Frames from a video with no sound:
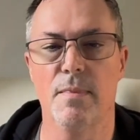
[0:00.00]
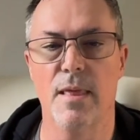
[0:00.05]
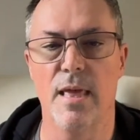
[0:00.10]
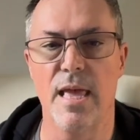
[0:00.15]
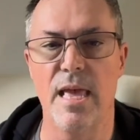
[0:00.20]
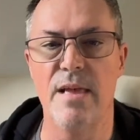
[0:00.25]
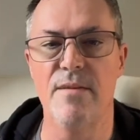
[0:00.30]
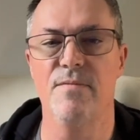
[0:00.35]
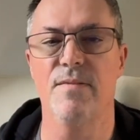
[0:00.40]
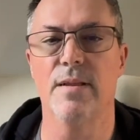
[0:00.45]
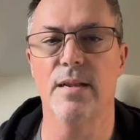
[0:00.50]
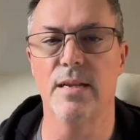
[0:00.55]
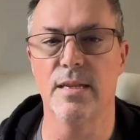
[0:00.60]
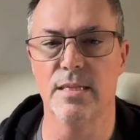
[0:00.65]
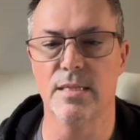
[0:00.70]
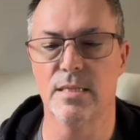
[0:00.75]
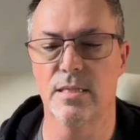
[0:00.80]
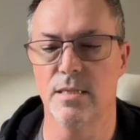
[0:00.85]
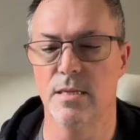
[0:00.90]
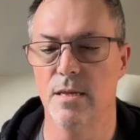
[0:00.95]

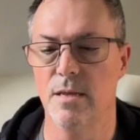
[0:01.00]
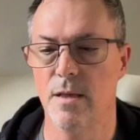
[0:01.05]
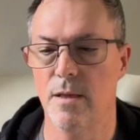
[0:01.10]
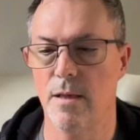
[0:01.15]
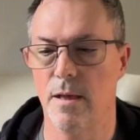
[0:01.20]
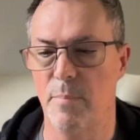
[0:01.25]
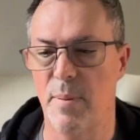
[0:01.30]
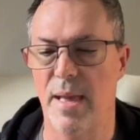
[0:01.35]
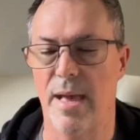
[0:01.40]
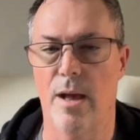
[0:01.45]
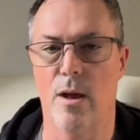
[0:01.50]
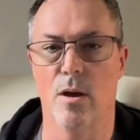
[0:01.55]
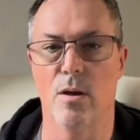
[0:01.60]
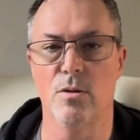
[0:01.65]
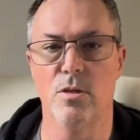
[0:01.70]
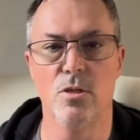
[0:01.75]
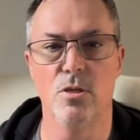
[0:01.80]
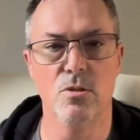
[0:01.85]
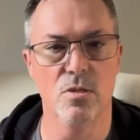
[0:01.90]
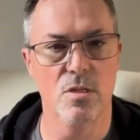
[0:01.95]
effortless power,
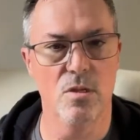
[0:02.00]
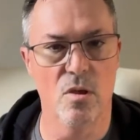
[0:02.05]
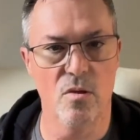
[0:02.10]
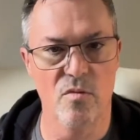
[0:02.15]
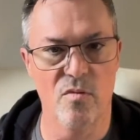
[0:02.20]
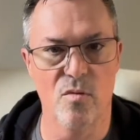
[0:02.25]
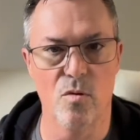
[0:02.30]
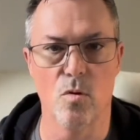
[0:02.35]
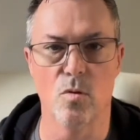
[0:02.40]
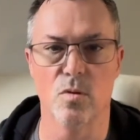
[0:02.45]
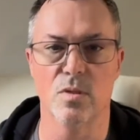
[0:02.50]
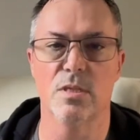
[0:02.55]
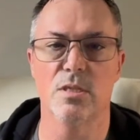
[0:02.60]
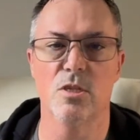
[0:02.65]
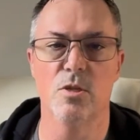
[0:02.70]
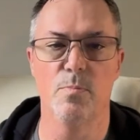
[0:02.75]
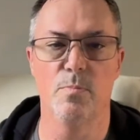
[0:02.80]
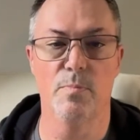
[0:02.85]
use no force,